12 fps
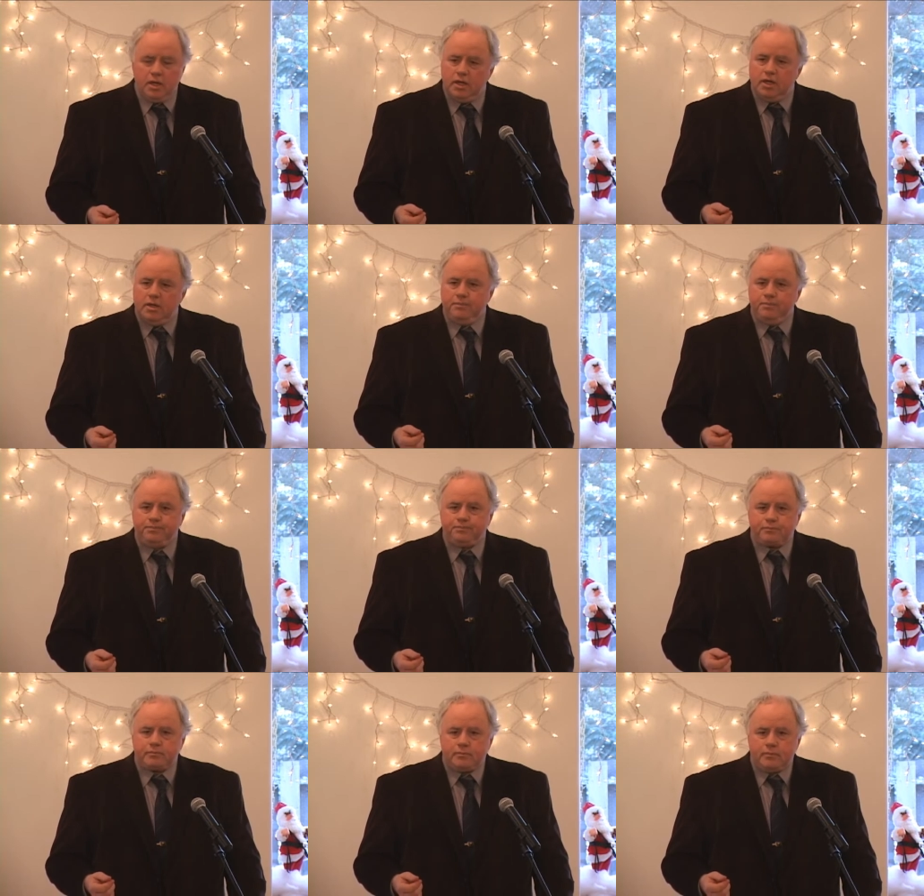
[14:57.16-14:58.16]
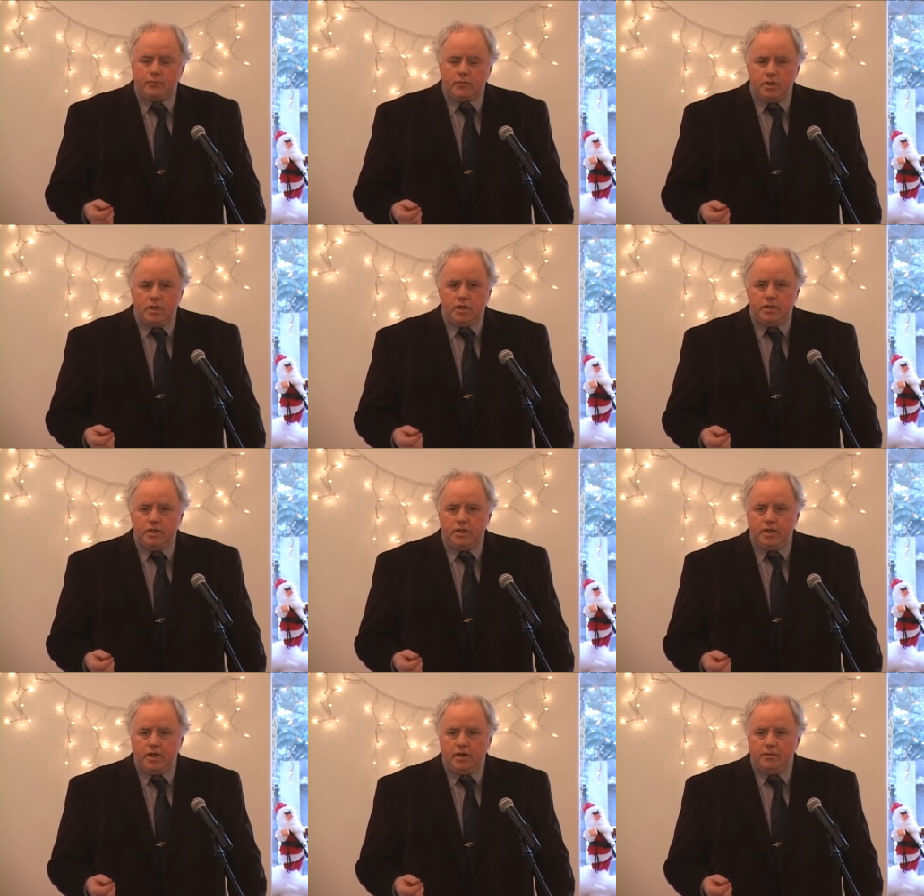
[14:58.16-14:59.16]
Um, in
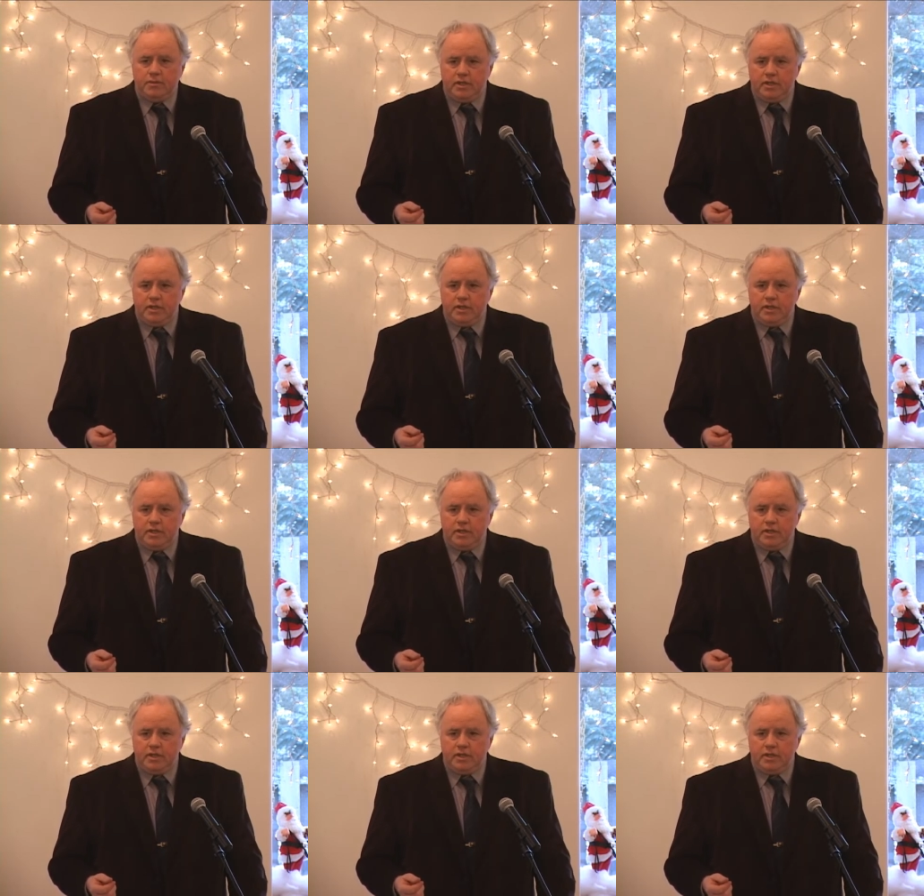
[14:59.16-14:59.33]
the uh,